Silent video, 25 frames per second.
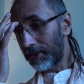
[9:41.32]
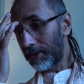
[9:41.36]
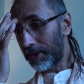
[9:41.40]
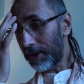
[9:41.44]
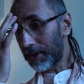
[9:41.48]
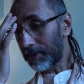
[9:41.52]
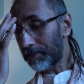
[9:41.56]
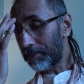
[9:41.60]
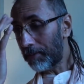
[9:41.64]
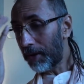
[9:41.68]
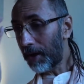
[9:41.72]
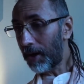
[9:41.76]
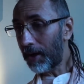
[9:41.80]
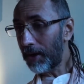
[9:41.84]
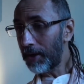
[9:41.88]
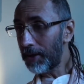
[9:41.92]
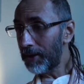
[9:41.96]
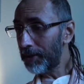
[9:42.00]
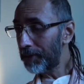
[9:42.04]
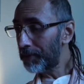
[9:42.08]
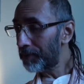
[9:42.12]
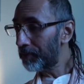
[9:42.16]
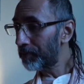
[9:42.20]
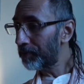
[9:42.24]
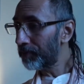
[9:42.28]
That
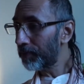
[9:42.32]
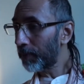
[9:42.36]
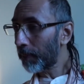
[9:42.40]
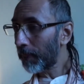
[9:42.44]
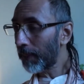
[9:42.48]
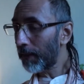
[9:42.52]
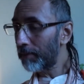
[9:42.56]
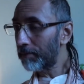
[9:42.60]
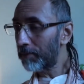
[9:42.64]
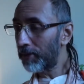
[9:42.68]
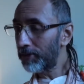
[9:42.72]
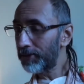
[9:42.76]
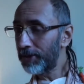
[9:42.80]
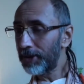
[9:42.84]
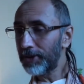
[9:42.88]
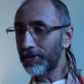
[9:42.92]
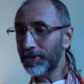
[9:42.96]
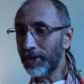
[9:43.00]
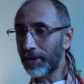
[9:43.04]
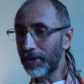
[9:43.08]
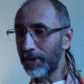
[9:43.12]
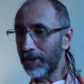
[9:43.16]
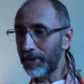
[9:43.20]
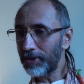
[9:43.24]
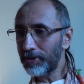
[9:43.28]
my
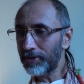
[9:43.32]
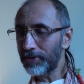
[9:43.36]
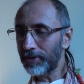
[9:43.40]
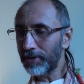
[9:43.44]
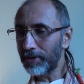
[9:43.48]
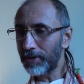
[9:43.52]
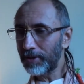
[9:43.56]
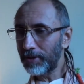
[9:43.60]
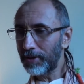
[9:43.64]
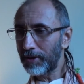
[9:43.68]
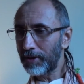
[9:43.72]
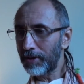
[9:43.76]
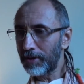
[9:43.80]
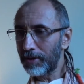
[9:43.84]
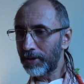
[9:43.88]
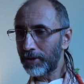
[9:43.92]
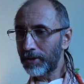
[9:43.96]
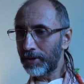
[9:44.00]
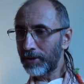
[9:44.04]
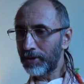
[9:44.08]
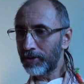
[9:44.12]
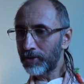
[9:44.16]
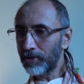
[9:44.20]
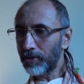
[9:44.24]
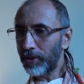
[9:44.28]
position is
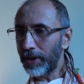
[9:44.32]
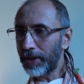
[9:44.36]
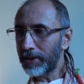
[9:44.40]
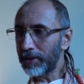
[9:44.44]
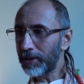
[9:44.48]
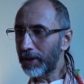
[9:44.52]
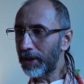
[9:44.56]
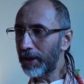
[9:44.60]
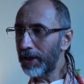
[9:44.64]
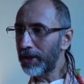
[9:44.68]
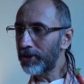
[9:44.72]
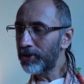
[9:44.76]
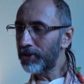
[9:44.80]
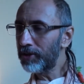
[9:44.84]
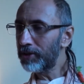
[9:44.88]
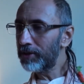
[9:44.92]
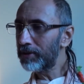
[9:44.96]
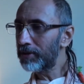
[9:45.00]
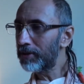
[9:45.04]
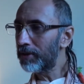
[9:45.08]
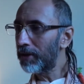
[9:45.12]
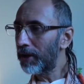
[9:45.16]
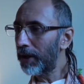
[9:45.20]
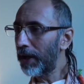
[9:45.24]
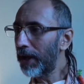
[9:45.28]
to engage
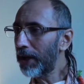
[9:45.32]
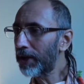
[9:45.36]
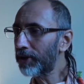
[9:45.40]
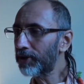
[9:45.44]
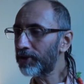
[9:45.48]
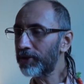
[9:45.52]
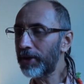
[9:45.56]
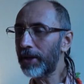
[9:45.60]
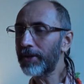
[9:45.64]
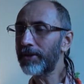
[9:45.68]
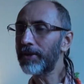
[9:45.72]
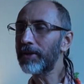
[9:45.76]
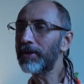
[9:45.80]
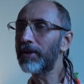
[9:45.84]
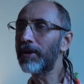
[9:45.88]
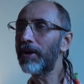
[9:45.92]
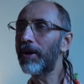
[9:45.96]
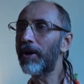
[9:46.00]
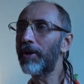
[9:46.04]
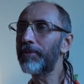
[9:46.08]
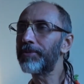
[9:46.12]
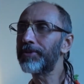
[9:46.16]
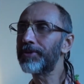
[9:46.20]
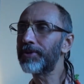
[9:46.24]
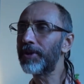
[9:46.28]
in ecstatic
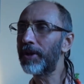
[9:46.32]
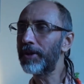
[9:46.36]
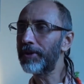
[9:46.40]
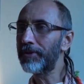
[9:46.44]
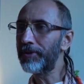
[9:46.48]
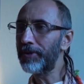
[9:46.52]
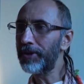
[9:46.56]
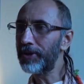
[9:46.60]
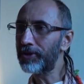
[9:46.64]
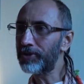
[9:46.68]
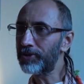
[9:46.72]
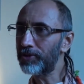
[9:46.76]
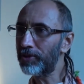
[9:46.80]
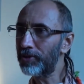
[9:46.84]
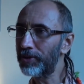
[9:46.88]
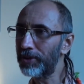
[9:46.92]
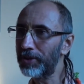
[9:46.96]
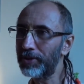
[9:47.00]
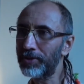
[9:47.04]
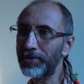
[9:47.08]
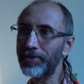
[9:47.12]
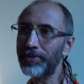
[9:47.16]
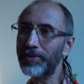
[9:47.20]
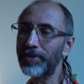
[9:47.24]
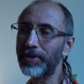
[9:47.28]
love service to
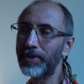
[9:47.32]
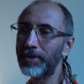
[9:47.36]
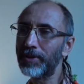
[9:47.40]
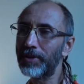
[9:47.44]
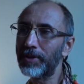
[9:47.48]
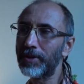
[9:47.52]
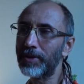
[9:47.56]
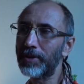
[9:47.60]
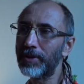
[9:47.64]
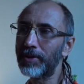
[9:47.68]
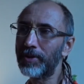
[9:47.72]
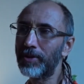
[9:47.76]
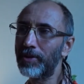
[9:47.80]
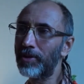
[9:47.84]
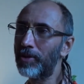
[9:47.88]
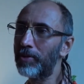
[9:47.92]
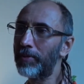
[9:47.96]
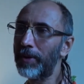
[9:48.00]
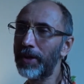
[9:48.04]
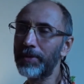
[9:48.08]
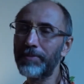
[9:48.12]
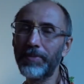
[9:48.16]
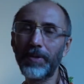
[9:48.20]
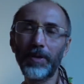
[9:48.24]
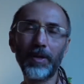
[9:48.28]
you, O
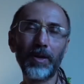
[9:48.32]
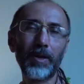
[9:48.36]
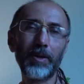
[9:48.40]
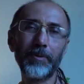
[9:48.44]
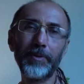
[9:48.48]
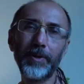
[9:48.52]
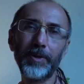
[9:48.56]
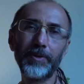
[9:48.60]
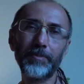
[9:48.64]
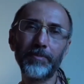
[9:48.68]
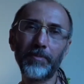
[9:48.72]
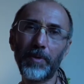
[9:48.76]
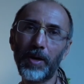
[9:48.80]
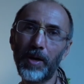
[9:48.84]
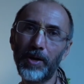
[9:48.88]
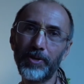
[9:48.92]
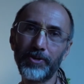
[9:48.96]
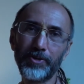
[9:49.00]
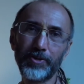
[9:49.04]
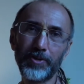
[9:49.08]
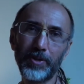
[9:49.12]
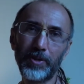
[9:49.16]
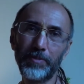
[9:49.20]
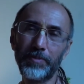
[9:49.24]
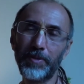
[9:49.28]
my beloved
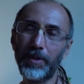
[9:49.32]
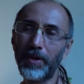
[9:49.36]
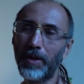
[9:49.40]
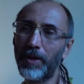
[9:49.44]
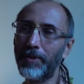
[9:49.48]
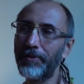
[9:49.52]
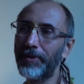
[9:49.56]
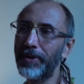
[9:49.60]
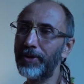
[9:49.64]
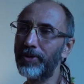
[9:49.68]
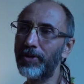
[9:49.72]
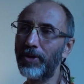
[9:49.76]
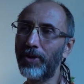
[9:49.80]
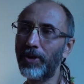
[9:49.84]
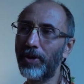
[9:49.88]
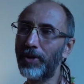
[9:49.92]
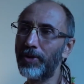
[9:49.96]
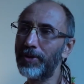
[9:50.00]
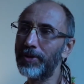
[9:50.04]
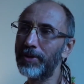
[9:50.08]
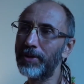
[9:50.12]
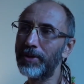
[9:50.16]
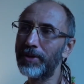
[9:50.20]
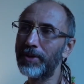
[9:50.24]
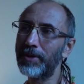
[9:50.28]
Master, beloved
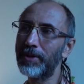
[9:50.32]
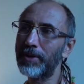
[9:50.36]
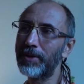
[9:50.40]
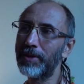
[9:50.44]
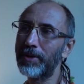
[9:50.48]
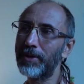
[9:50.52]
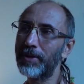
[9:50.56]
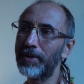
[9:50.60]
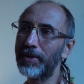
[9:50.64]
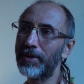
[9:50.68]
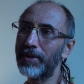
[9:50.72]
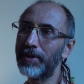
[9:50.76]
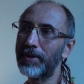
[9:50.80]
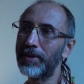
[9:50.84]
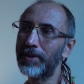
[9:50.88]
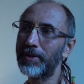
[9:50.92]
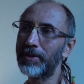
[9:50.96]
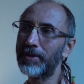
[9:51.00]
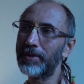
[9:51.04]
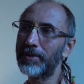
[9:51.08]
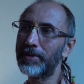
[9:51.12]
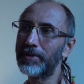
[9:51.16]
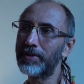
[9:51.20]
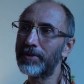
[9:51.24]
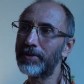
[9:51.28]
Lord.
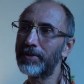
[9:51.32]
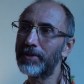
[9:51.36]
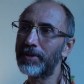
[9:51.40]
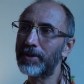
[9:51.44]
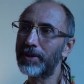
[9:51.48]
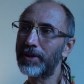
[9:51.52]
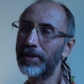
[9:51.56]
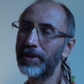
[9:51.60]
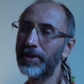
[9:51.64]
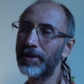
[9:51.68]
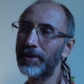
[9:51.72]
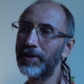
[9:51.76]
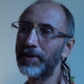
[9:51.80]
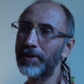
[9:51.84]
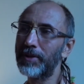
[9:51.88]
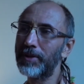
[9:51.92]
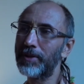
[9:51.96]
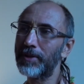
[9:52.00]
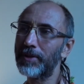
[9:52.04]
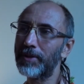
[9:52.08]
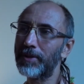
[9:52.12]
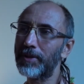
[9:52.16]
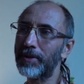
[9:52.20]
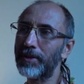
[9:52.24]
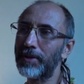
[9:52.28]
Okay,
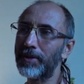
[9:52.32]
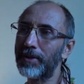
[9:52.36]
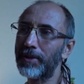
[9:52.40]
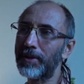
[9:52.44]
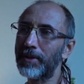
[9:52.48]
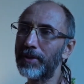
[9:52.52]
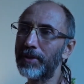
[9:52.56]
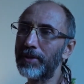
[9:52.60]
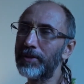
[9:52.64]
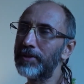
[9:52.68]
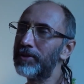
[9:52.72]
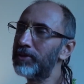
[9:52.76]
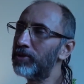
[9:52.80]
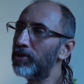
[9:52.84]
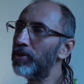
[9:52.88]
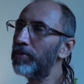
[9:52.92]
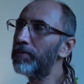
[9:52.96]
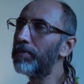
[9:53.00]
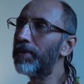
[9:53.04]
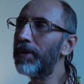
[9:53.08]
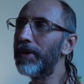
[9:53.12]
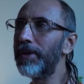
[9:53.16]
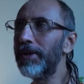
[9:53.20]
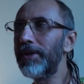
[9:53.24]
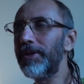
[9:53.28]
to
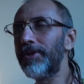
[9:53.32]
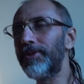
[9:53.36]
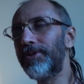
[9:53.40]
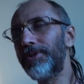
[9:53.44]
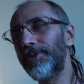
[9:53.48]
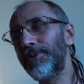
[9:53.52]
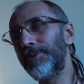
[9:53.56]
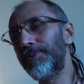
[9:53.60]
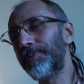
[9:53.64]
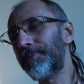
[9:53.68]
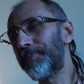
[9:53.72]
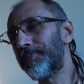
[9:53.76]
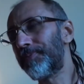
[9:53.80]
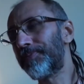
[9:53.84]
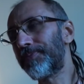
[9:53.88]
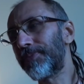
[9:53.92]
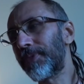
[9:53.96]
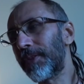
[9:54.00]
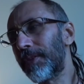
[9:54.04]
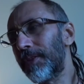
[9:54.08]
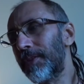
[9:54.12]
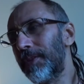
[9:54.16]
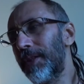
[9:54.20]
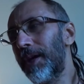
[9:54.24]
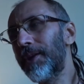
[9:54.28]
please you.
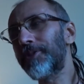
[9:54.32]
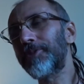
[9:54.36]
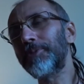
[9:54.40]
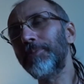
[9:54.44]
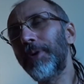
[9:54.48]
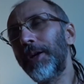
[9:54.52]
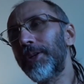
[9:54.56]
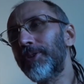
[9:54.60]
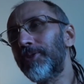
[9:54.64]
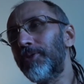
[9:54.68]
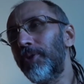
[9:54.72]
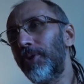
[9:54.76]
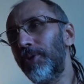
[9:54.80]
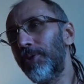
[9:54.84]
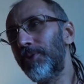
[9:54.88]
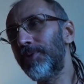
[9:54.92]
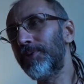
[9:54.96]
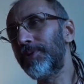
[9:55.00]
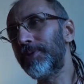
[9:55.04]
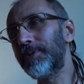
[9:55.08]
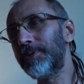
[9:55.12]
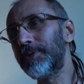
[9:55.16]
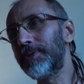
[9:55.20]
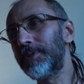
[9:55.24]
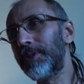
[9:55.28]
That's my
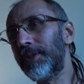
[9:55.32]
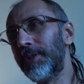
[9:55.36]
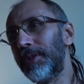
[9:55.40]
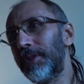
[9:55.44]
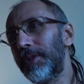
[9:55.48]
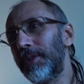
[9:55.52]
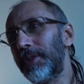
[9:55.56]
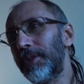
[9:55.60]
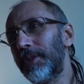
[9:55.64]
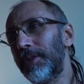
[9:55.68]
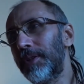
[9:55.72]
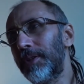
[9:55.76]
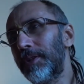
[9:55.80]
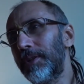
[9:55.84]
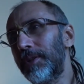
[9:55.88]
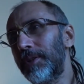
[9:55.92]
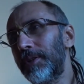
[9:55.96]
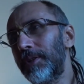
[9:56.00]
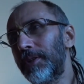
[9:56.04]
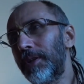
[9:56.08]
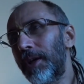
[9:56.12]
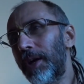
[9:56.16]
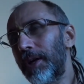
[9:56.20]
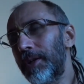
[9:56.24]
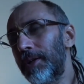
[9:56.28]
goal.
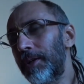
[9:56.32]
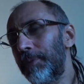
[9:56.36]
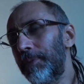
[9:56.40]
I